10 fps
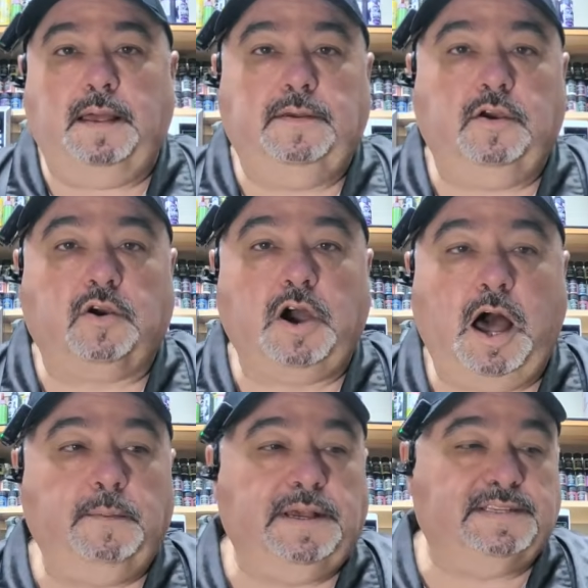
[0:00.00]
your
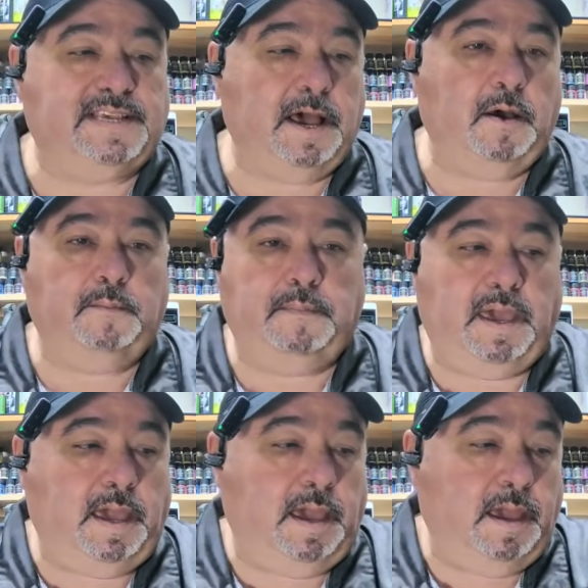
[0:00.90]
comments help
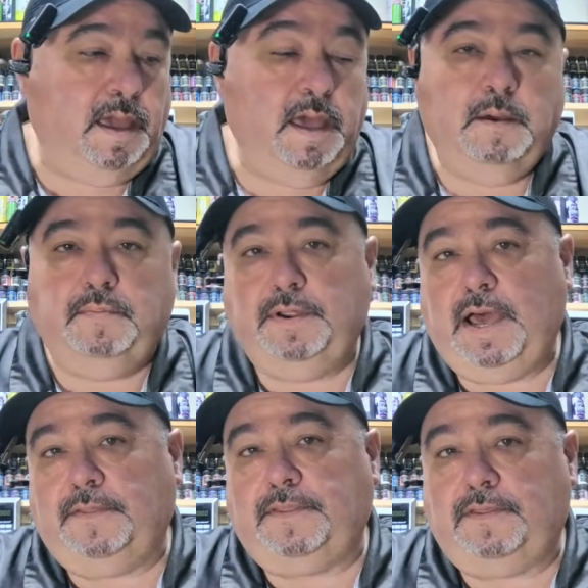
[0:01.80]
me put
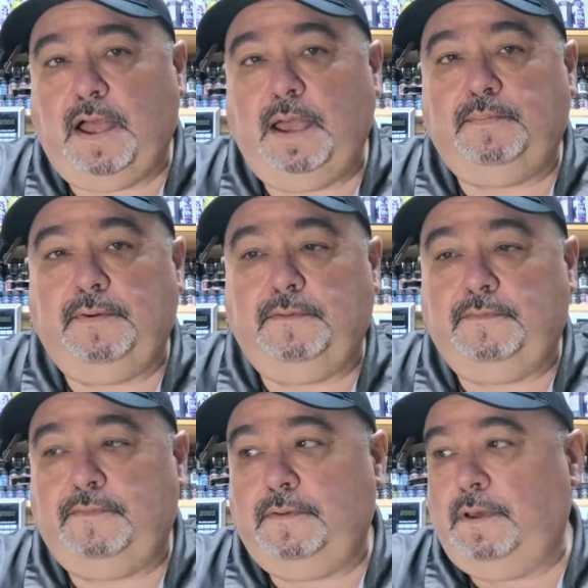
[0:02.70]
out the type
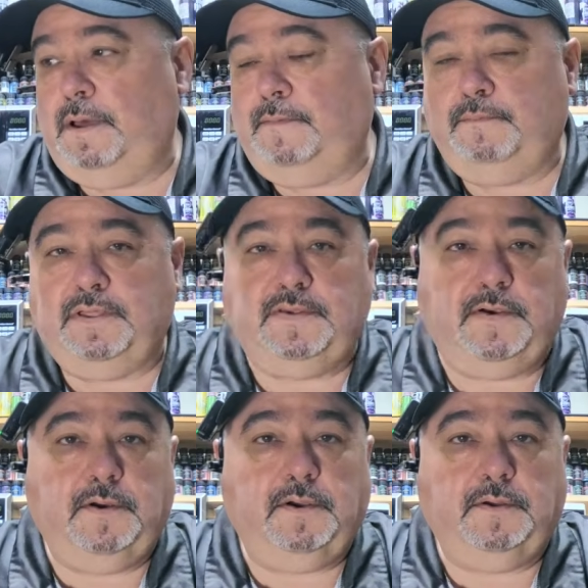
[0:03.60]
of
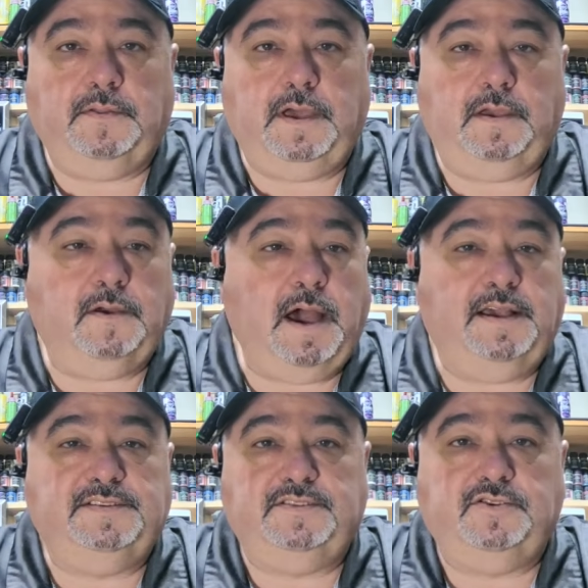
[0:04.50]
material that you
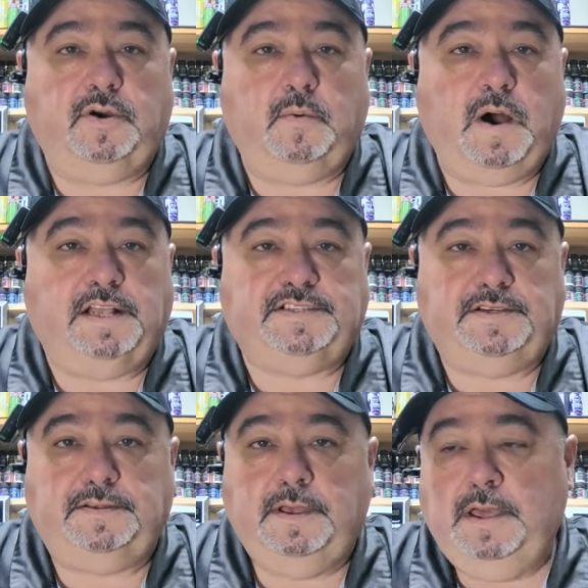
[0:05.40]
guys enjoy
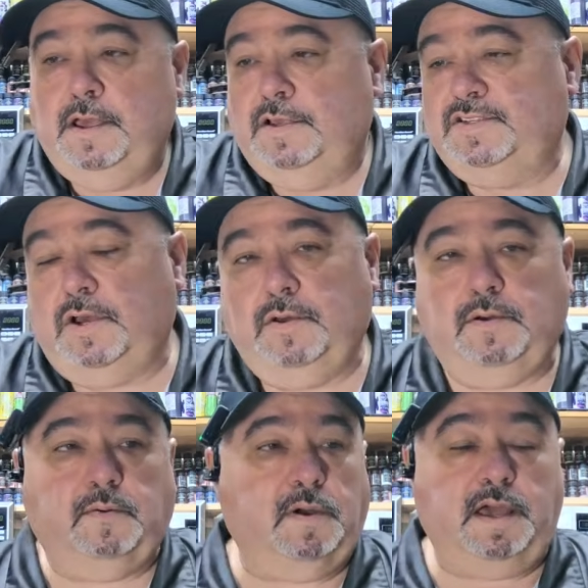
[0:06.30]
watching.
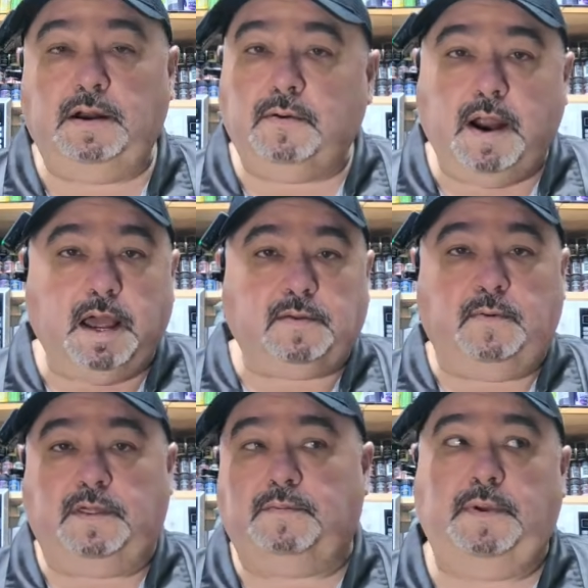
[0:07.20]
So interact
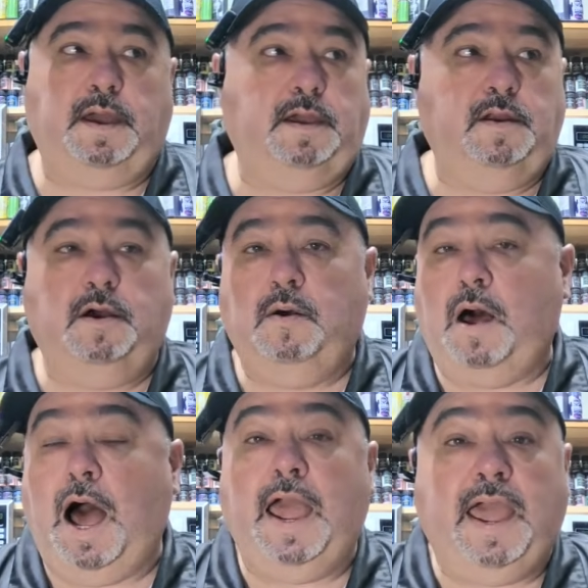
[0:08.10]
with me. You
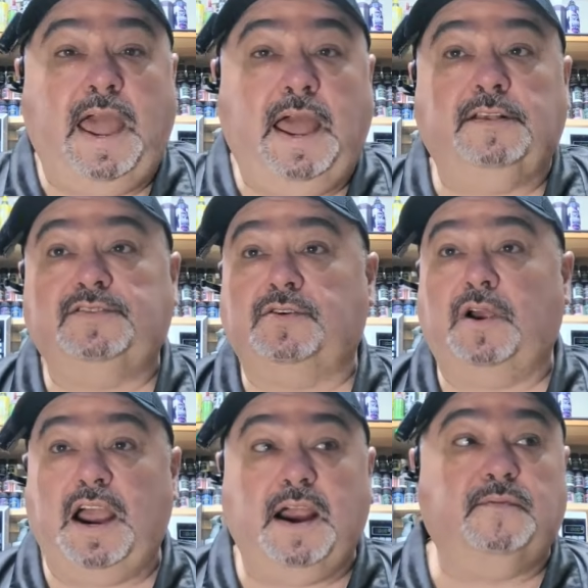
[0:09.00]
know, I answer
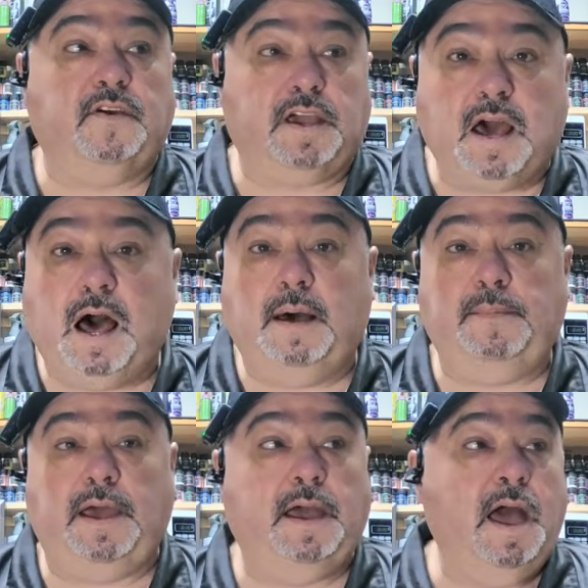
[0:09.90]
every
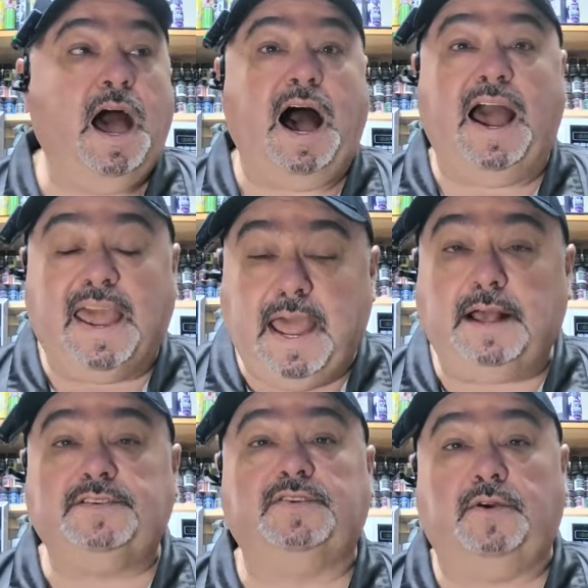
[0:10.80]
comment. I
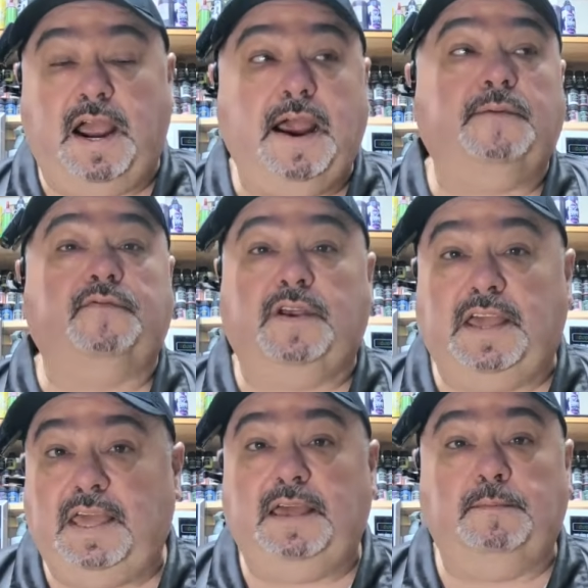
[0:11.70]
answer
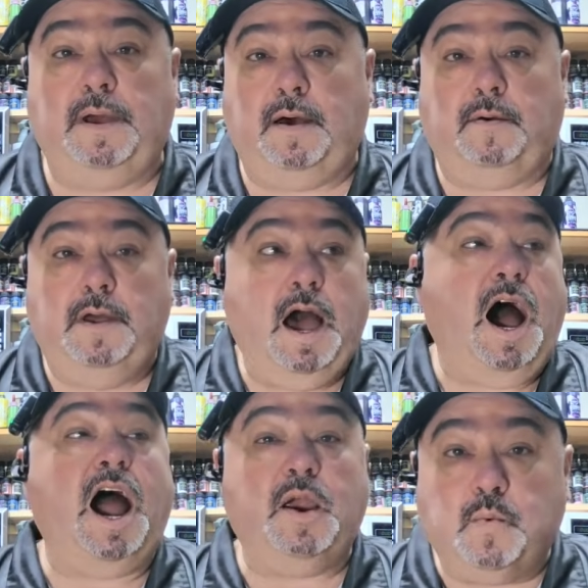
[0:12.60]
every email.
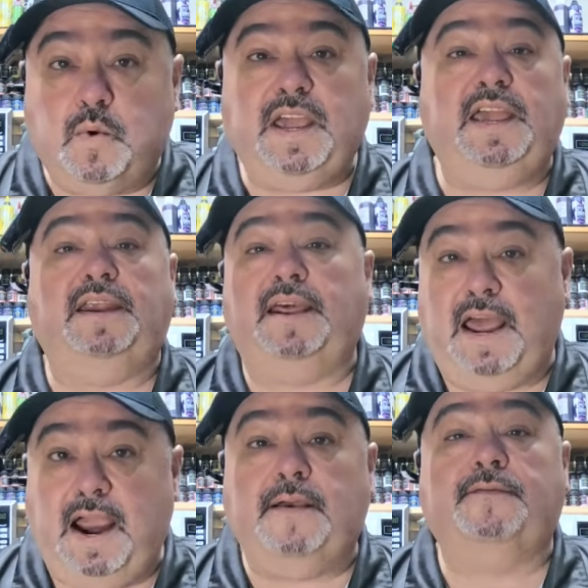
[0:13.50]
I read
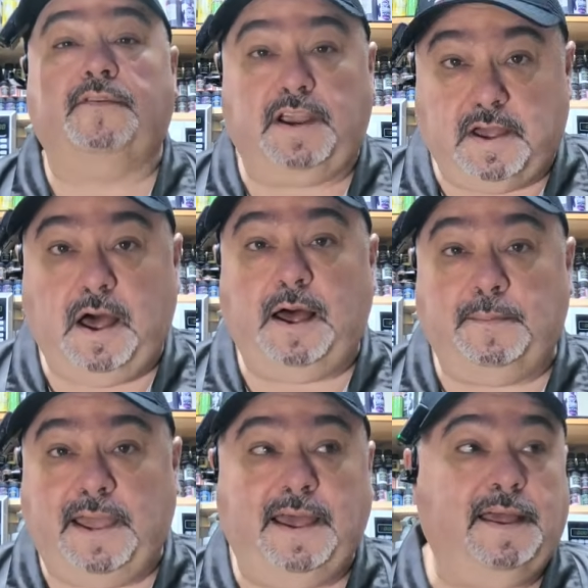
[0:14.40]
every
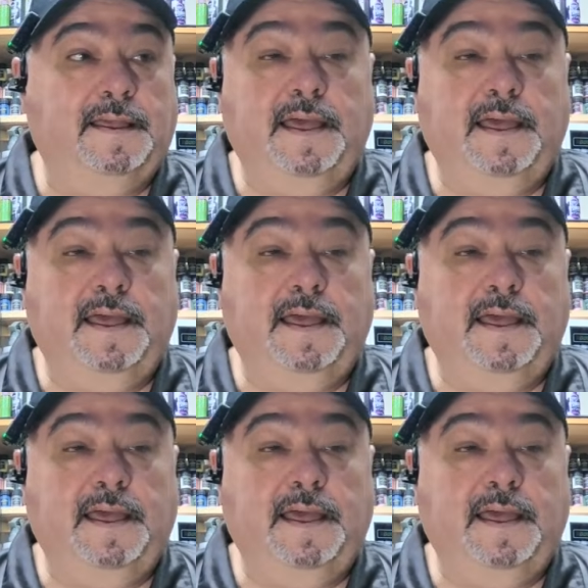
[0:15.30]
comment